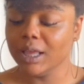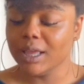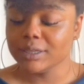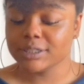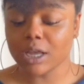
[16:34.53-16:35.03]

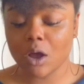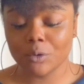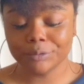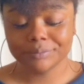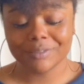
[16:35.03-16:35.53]

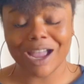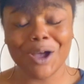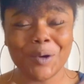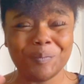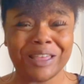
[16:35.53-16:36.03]
So I
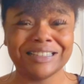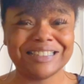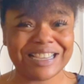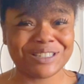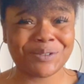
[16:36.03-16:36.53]
hope that
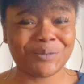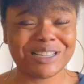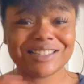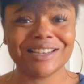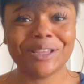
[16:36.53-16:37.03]
doesn't
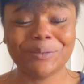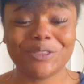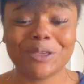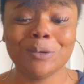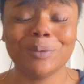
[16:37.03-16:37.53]
resonate
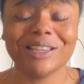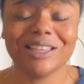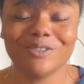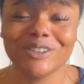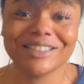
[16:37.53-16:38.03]
with you, but
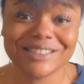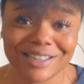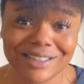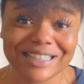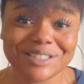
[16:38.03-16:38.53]
if it
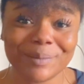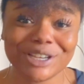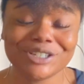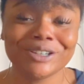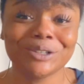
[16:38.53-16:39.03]
does, make
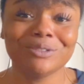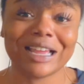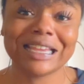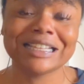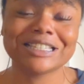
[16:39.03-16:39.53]
sure you
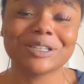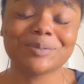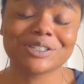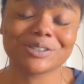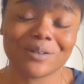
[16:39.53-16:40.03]
like and
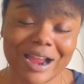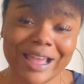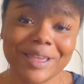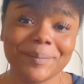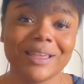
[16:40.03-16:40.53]

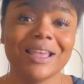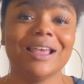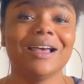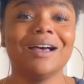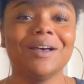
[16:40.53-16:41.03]
subscribe.
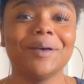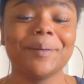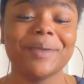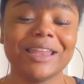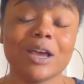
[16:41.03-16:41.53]

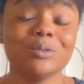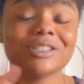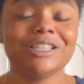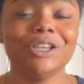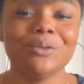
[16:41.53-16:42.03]
And I will
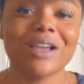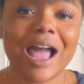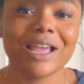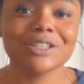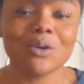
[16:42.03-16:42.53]
see you
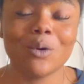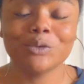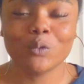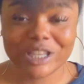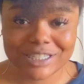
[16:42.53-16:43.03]
guys on
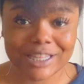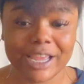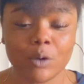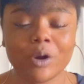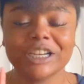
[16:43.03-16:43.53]
Wednesday,
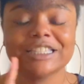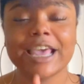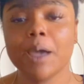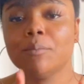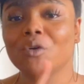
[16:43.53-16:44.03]
and we're going to
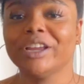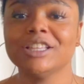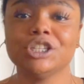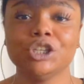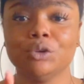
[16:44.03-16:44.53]
tap more
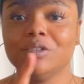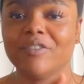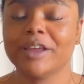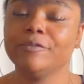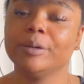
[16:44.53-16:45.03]
into you,
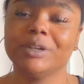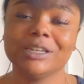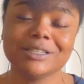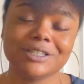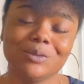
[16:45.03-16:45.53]
divine feminine,
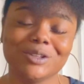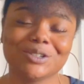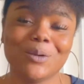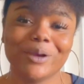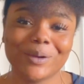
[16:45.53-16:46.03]
and see what's
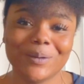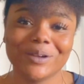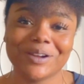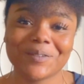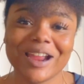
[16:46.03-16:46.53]
going on,
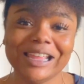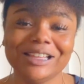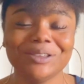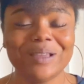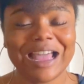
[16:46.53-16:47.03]
all right?
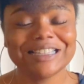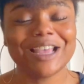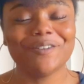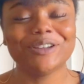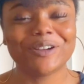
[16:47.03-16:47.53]
You guys
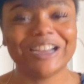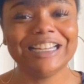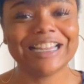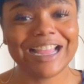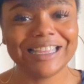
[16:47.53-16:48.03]
have a great night.